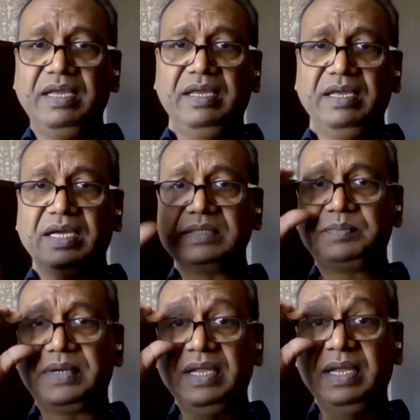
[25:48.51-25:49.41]
He
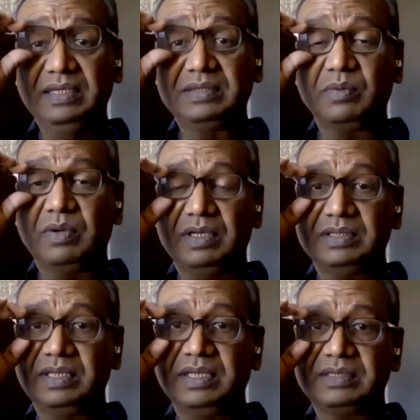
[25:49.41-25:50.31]
expertise
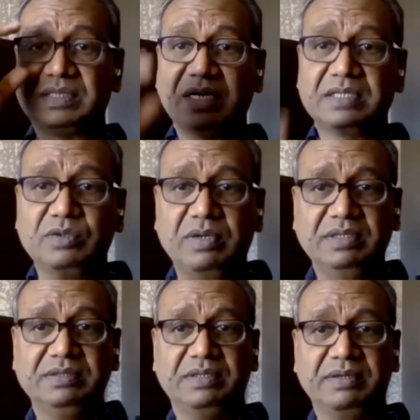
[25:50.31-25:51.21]
was in structural
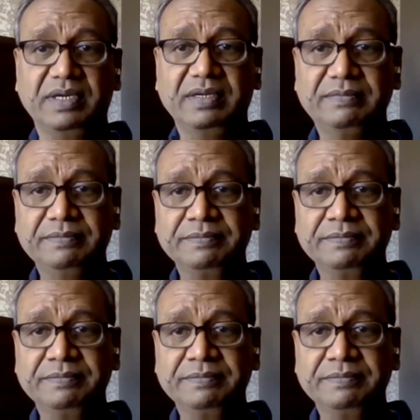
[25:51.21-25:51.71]
engineering.